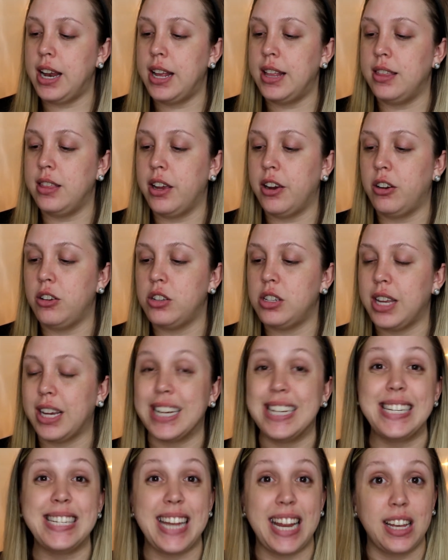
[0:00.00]
and there's
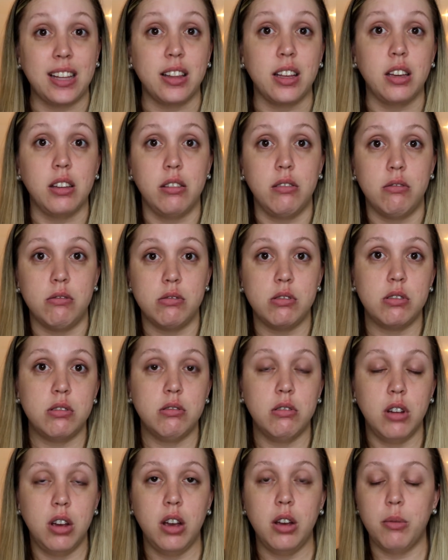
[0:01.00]
like a daily use